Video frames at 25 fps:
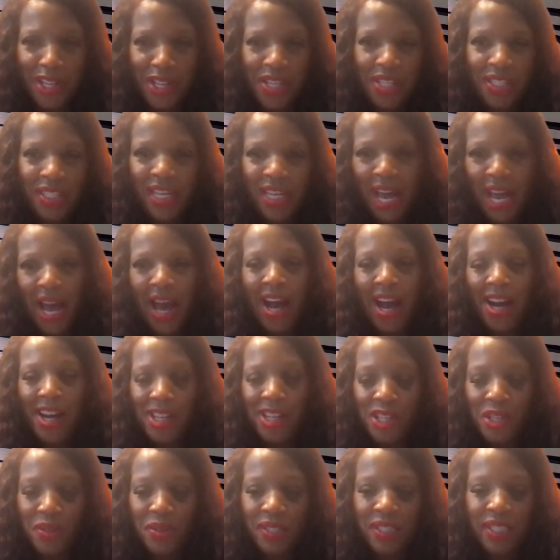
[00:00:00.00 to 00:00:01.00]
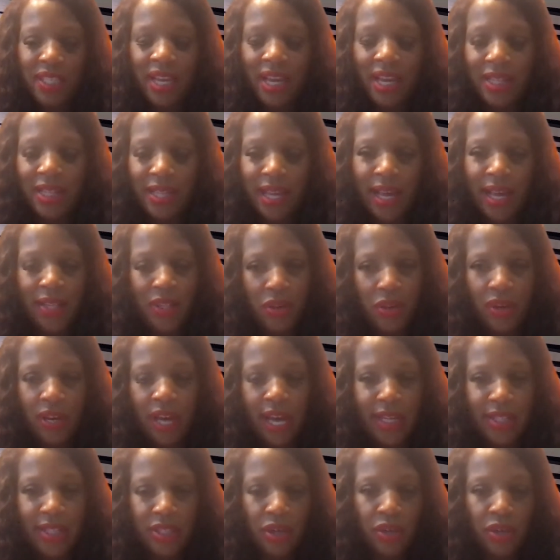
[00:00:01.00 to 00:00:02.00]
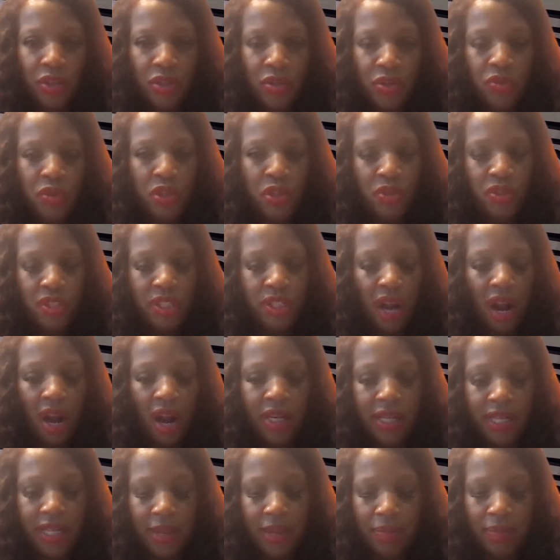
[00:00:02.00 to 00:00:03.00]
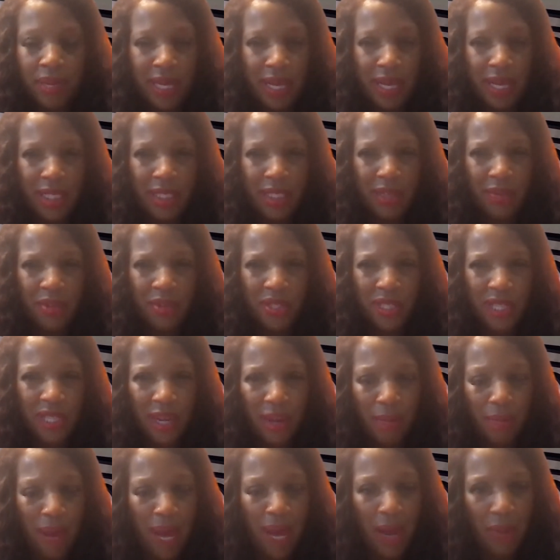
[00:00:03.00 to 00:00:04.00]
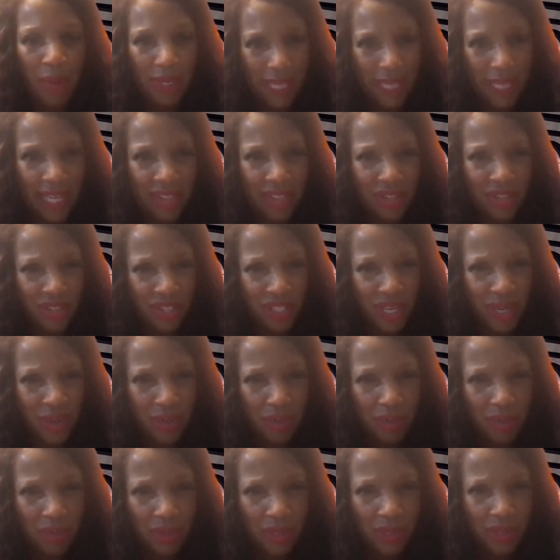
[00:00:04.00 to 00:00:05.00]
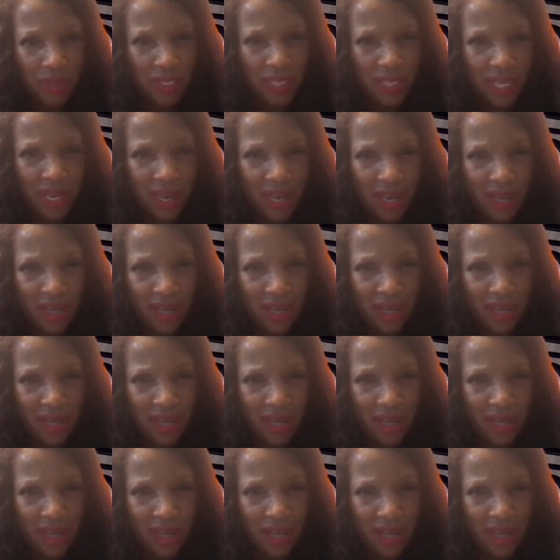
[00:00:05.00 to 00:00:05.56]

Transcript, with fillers: now you said that, okay, so you started it because of, you said a bad relationship, you said?